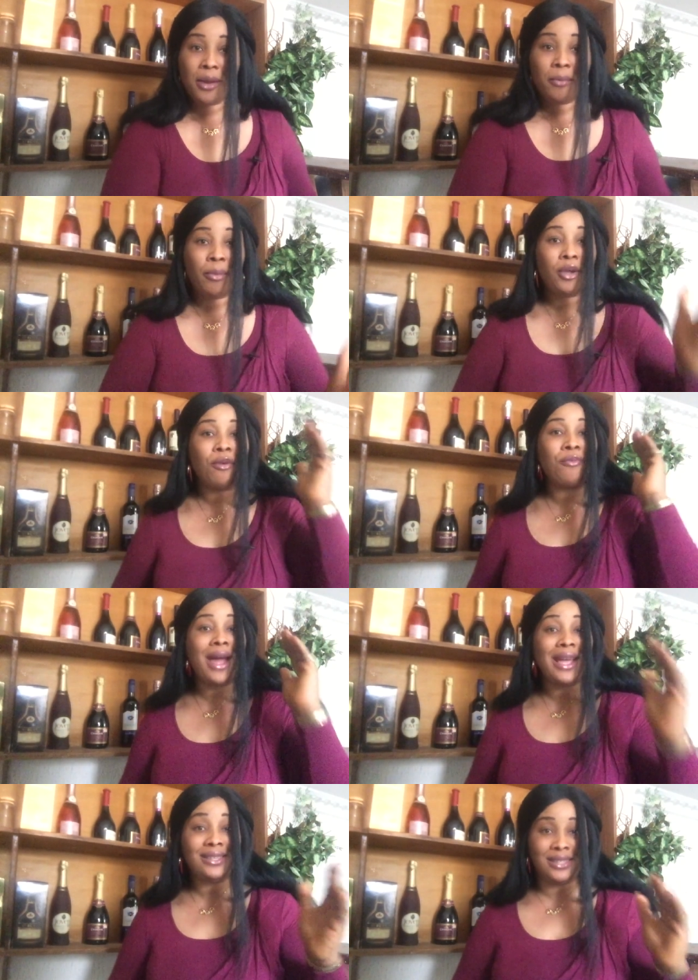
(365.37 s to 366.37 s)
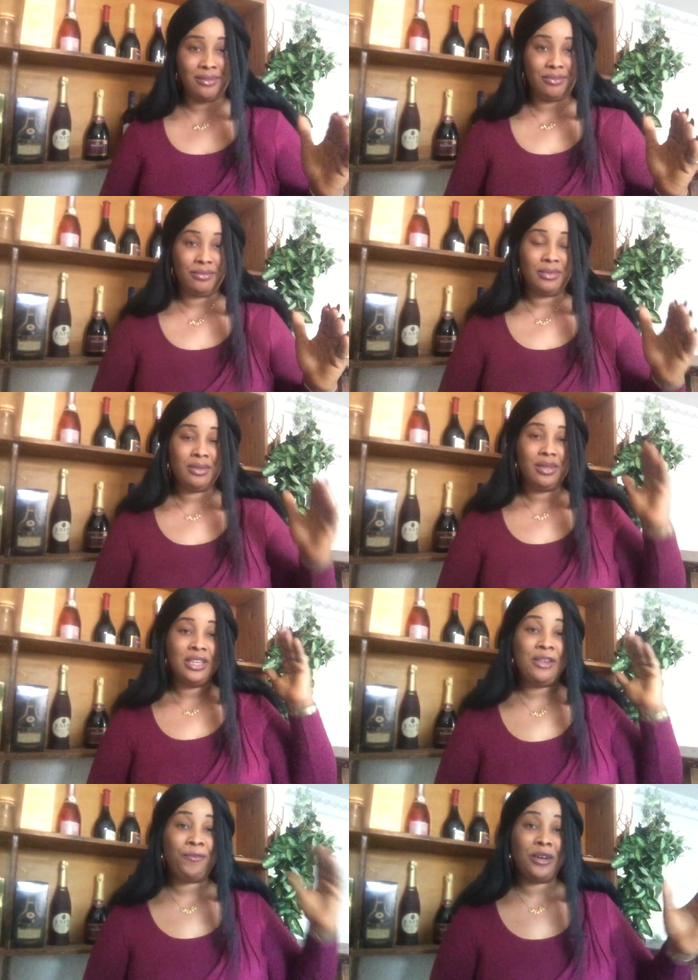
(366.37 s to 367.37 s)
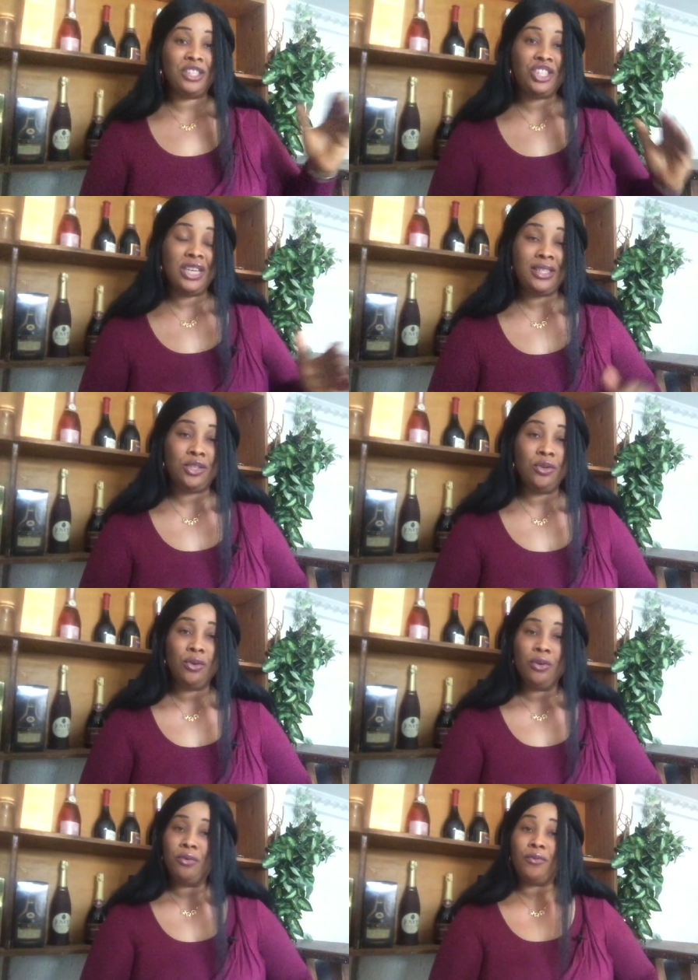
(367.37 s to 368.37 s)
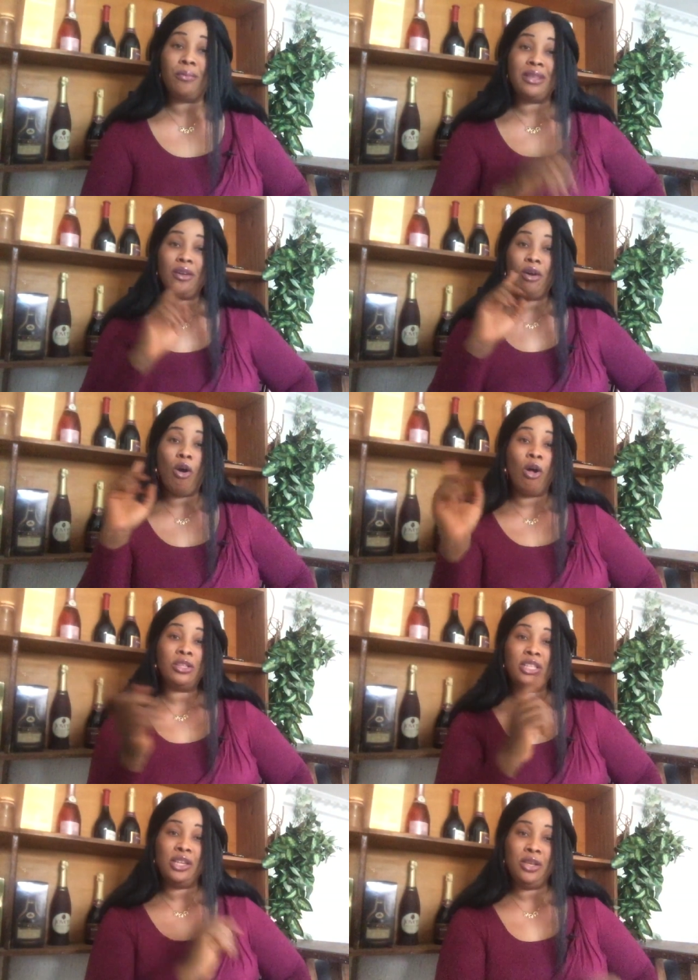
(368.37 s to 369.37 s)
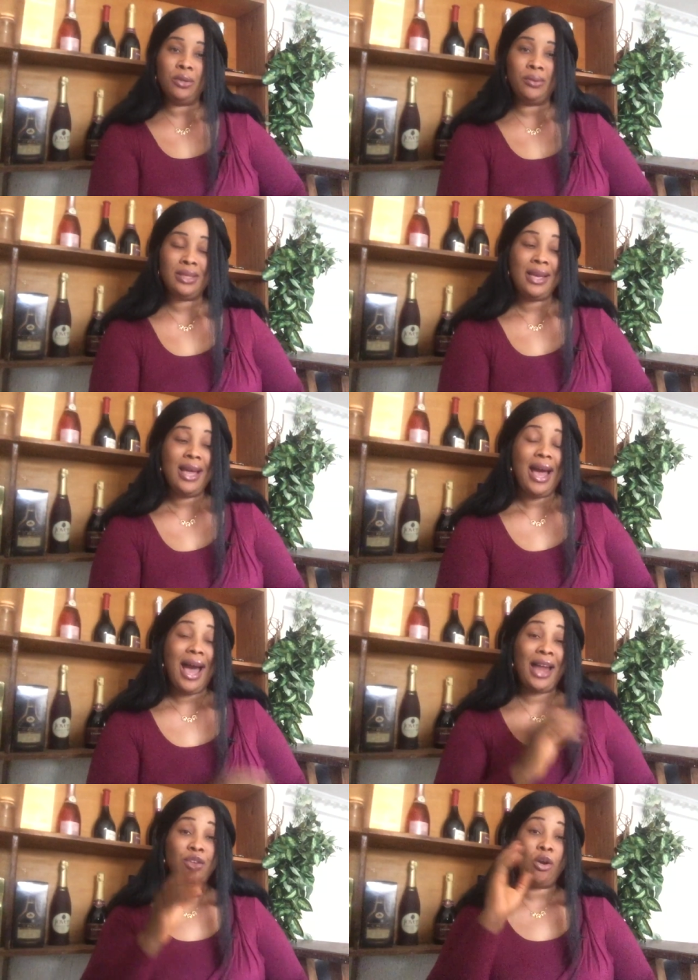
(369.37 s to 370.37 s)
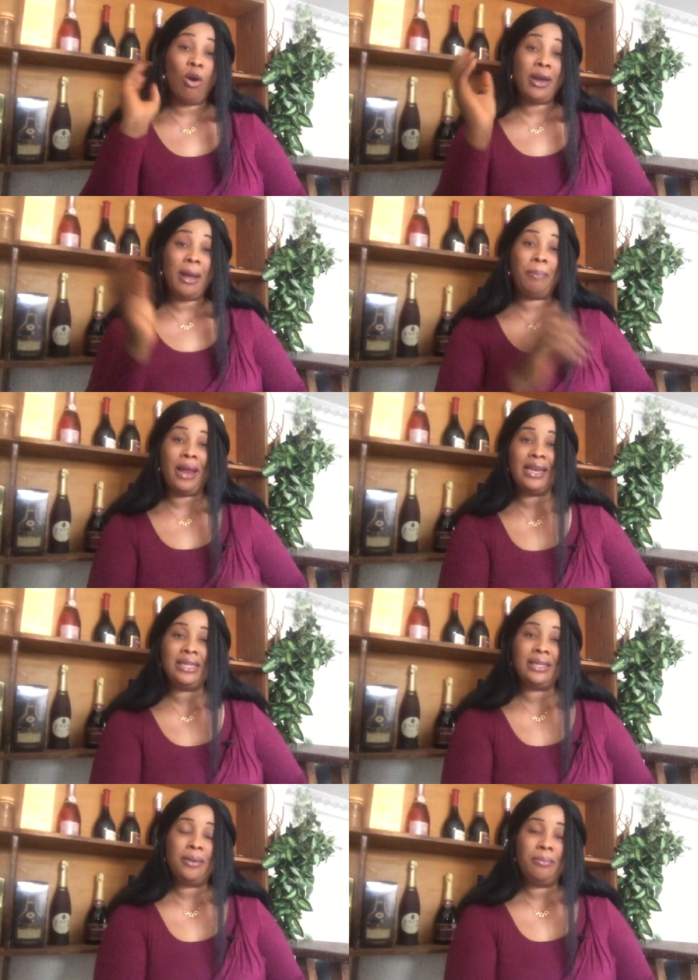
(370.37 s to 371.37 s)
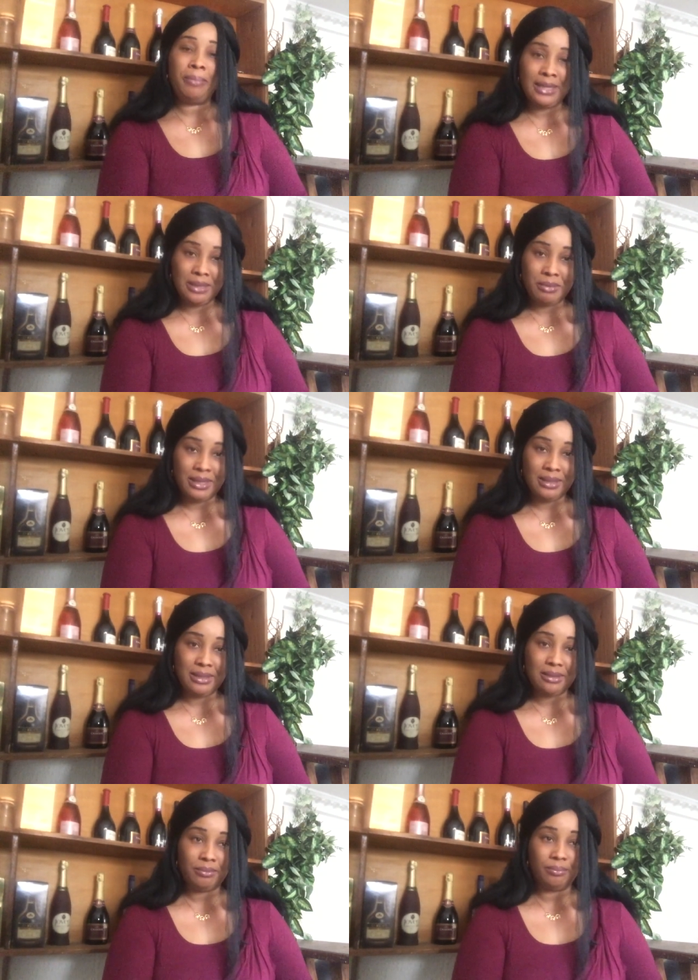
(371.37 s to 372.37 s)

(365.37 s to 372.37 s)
but your rising differentiates you from all the Leos and your other planets placements.